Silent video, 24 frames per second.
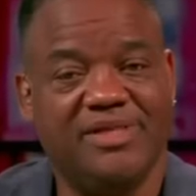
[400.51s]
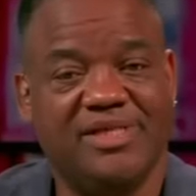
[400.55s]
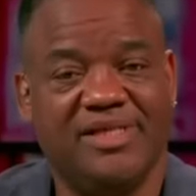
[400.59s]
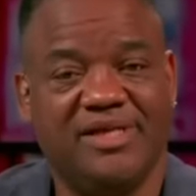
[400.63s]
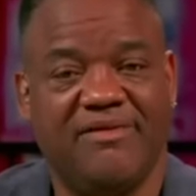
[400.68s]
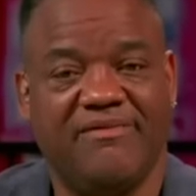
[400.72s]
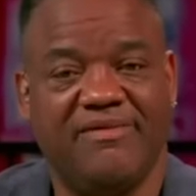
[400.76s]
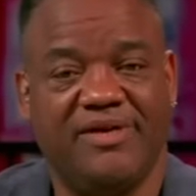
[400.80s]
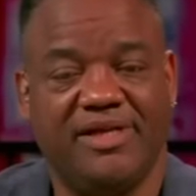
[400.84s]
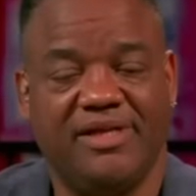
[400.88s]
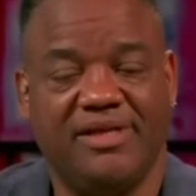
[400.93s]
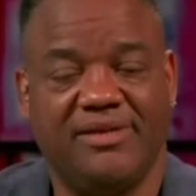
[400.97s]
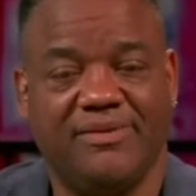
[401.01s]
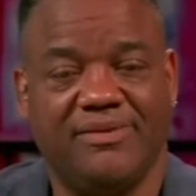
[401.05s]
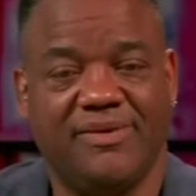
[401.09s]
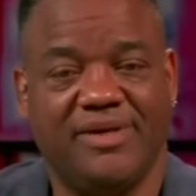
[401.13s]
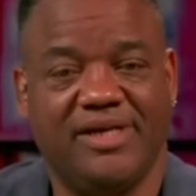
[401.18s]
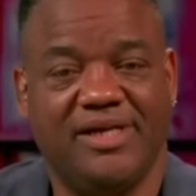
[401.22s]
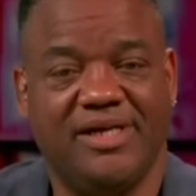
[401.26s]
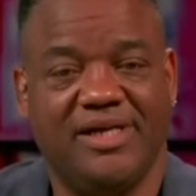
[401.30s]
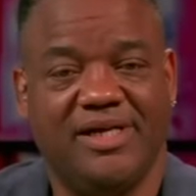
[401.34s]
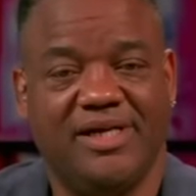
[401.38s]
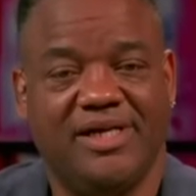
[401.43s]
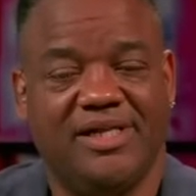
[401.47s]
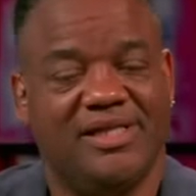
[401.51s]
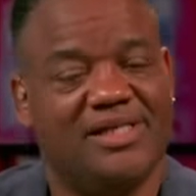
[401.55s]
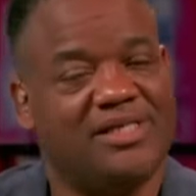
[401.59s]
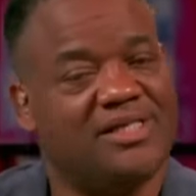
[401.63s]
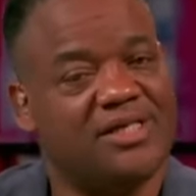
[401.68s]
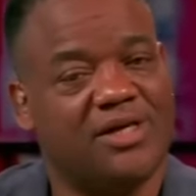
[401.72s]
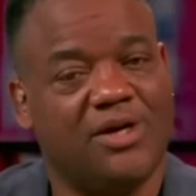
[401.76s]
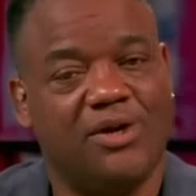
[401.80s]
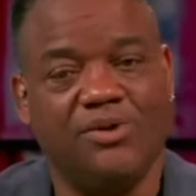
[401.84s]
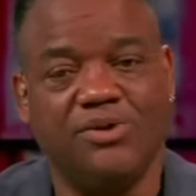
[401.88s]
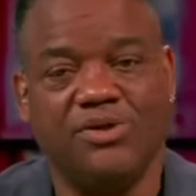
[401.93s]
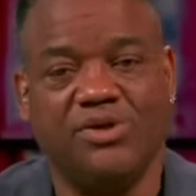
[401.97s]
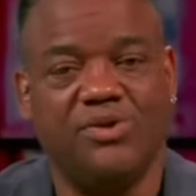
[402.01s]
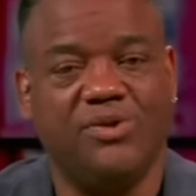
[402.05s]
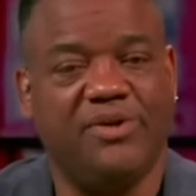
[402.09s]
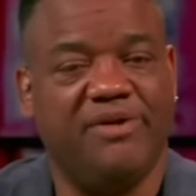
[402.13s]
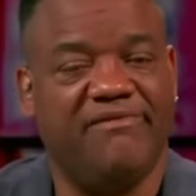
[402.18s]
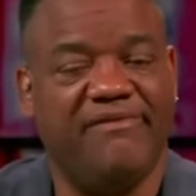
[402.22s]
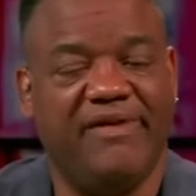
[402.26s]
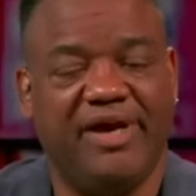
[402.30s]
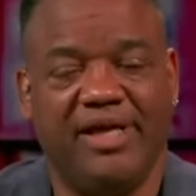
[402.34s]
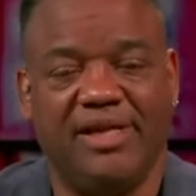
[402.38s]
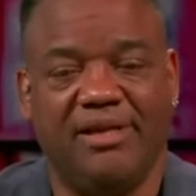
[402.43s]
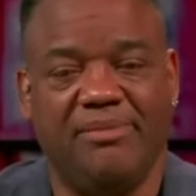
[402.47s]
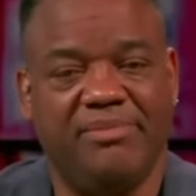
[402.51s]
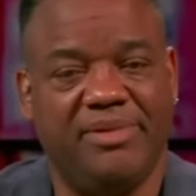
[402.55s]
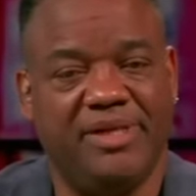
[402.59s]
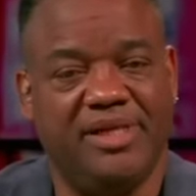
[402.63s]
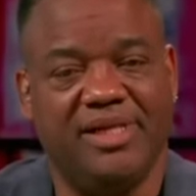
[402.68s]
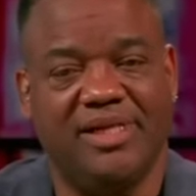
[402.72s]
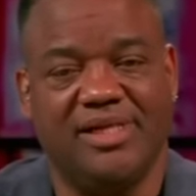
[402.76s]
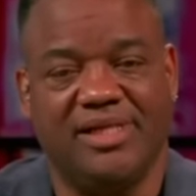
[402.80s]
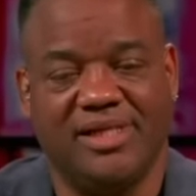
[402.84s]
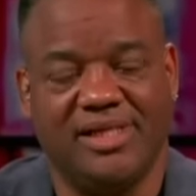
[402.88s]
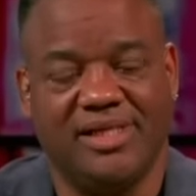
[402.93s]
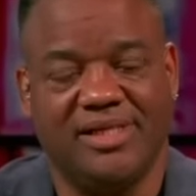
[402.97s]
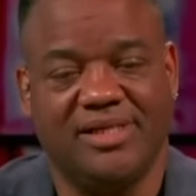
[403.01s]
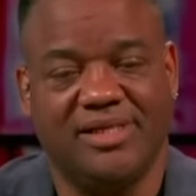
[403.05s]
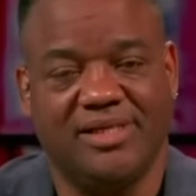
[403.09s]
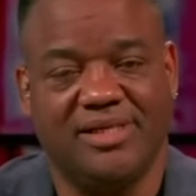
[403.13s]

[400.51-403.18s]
73. This goes to availability.